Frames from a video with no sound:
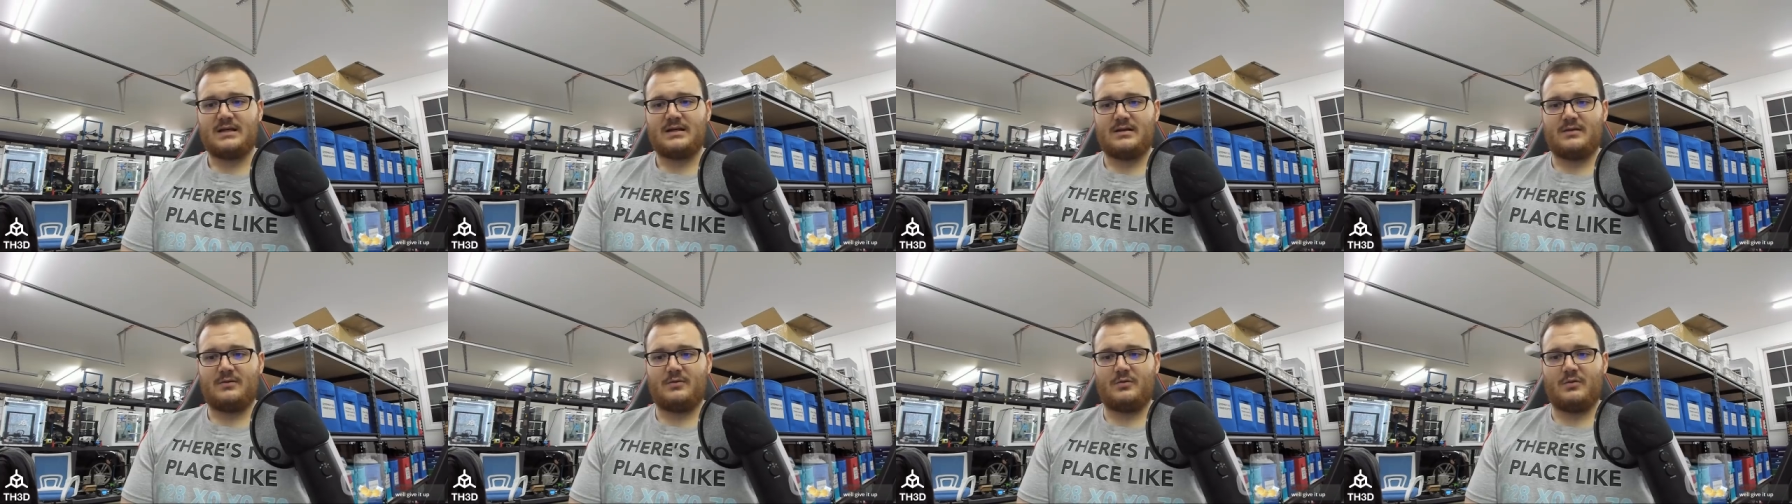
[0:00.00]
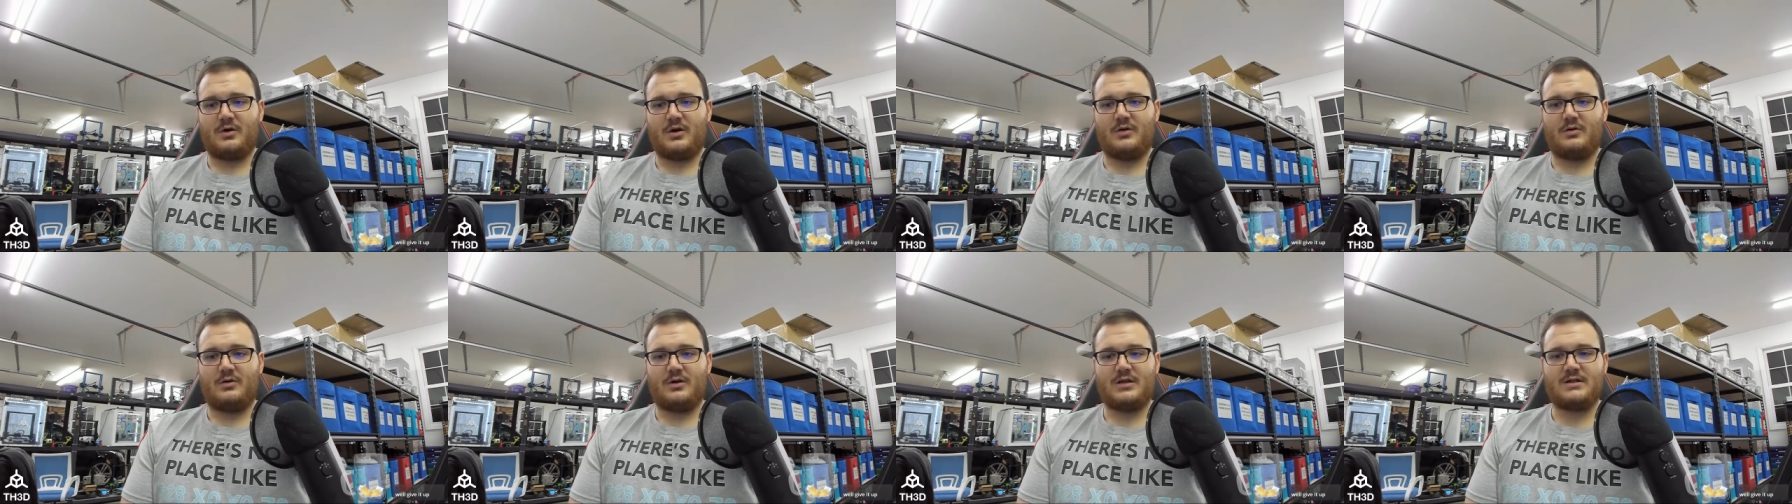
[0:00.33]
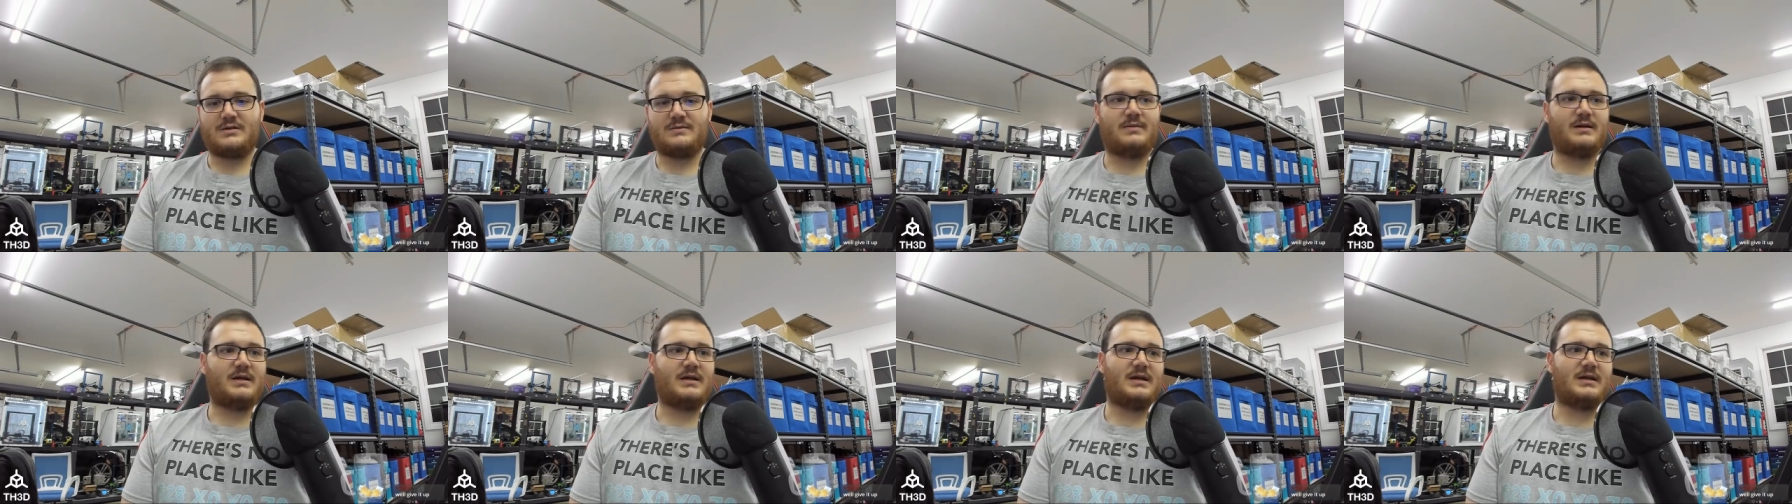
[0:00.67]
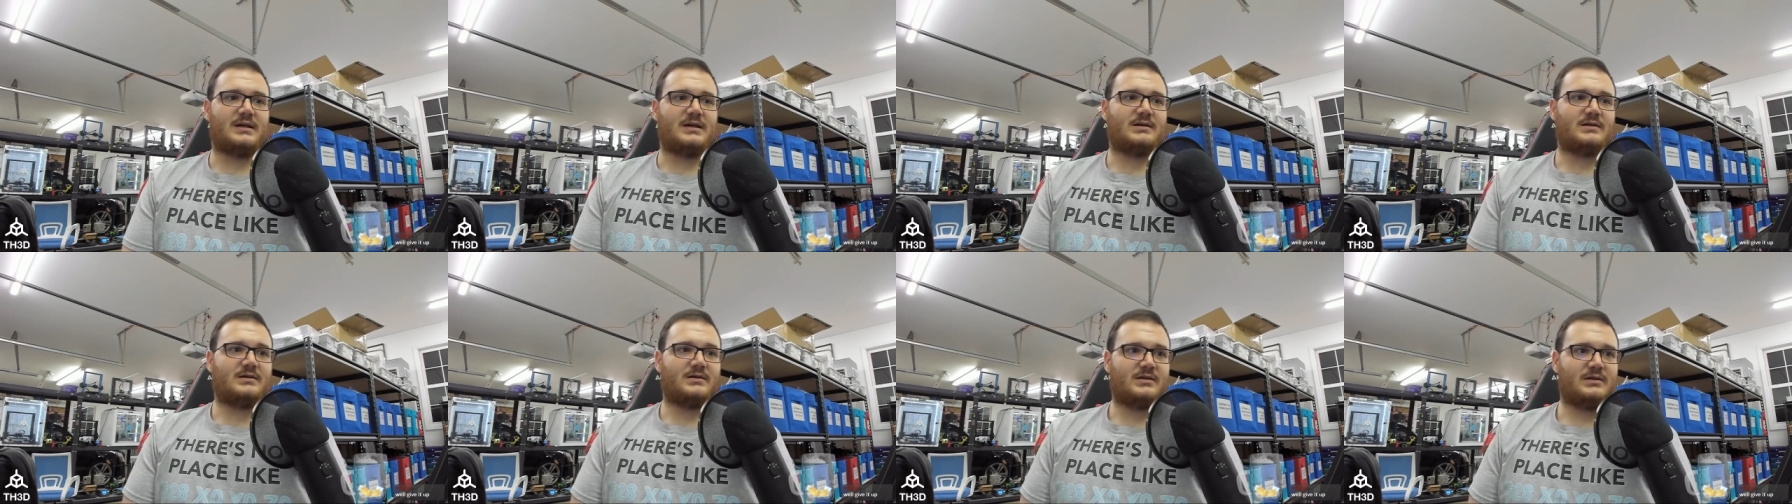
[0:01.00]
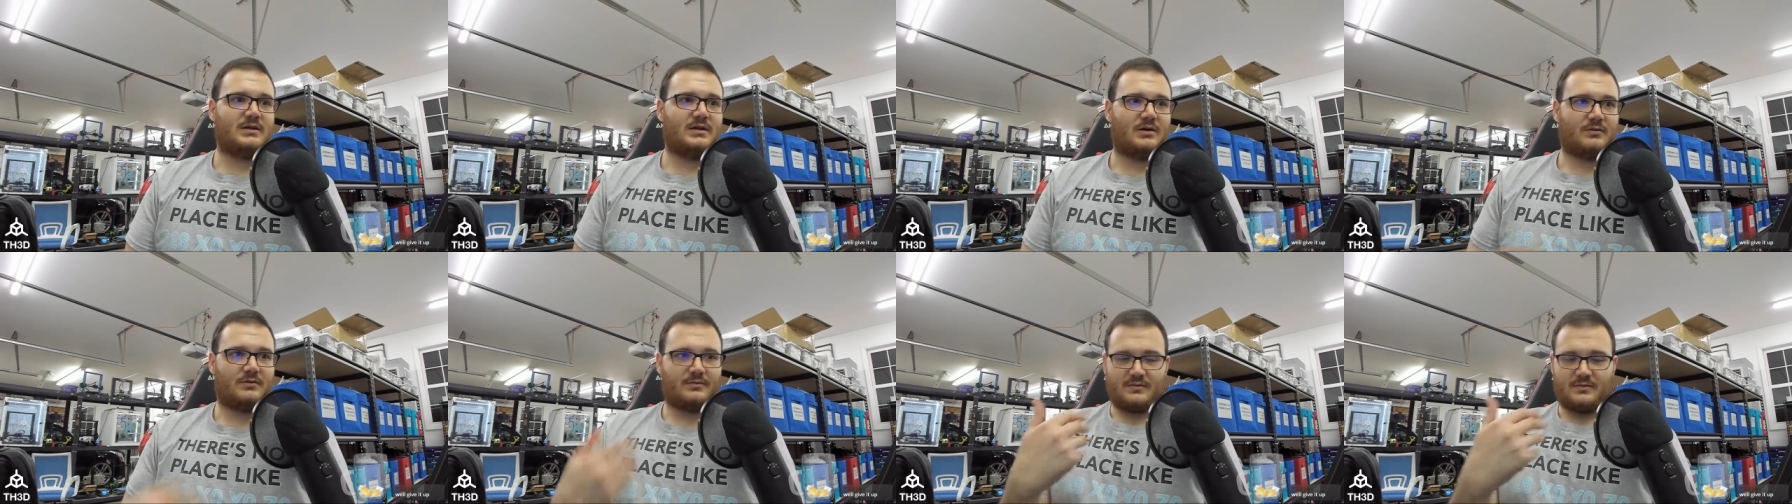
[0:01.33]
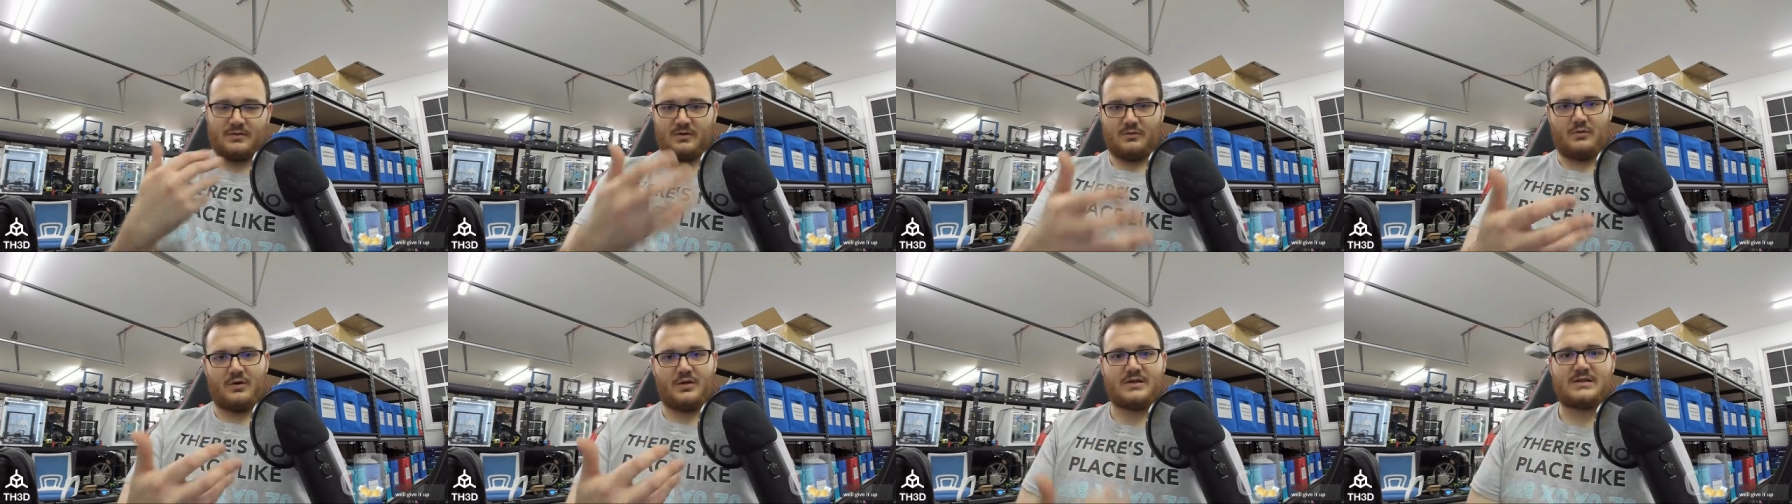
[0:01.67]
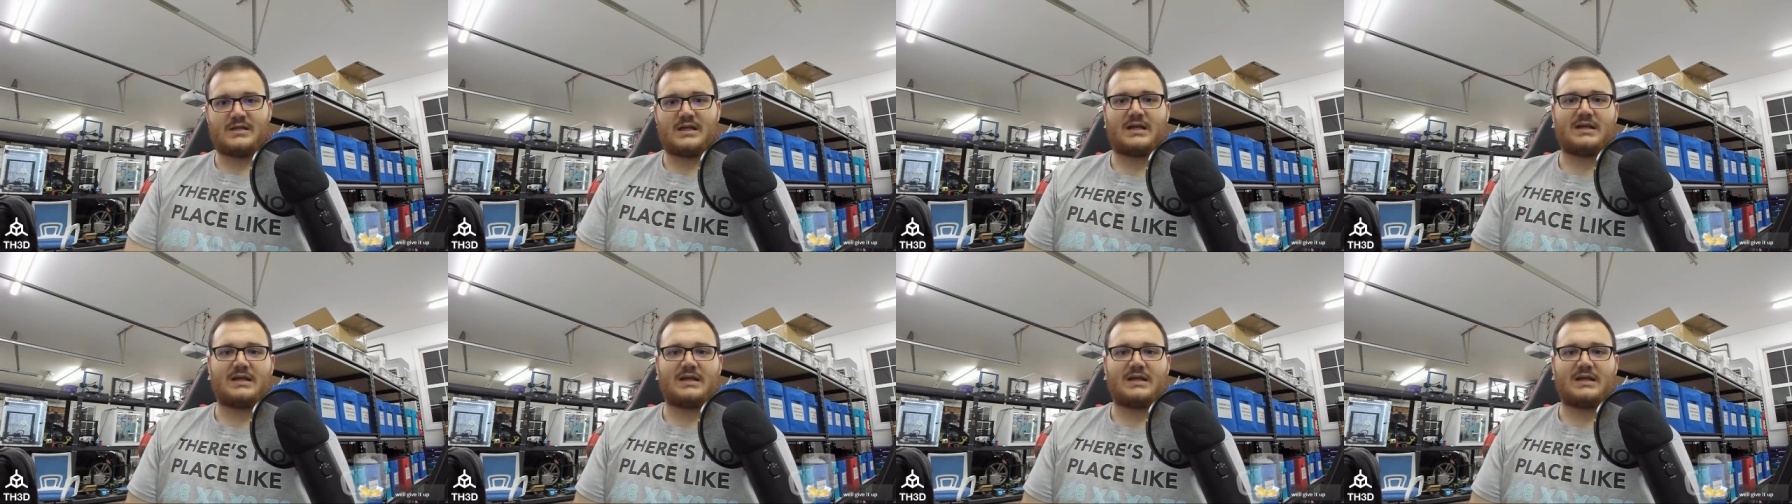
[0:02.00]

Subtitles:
we're going to be, the